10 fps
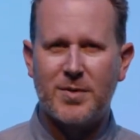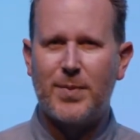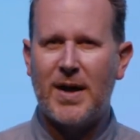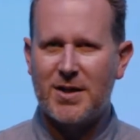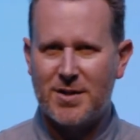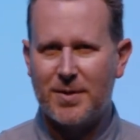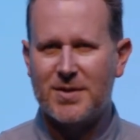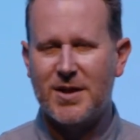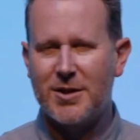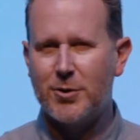and
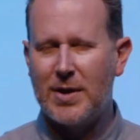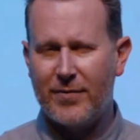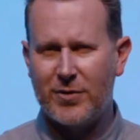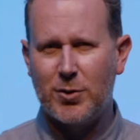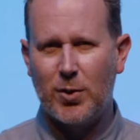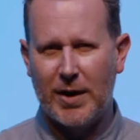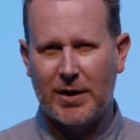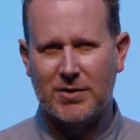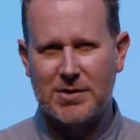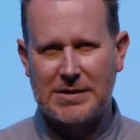punishments that you have in your
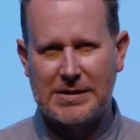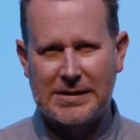house.